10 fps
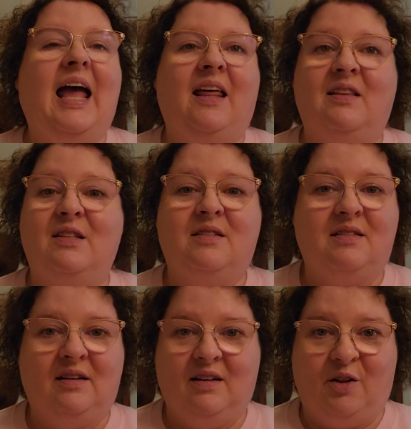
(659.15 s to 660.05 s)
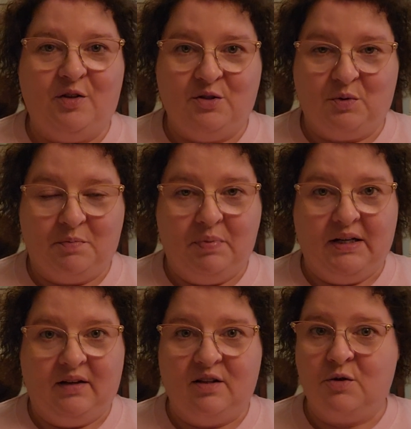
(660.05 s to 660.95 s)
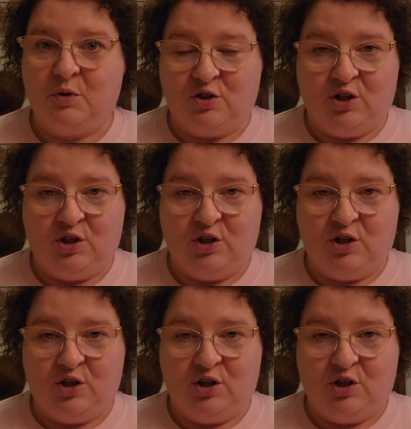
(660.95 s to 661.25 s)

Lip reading: And this, y'all, this was big. This was